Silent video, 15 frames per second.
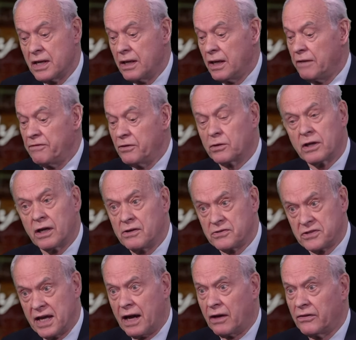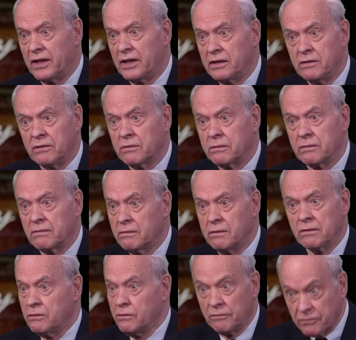yeah. if you're closed down, then you're,
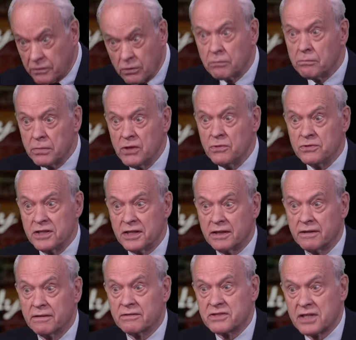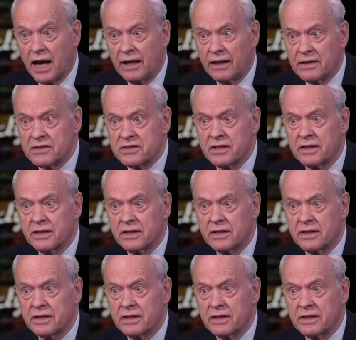you're, you're muted, you're silenced,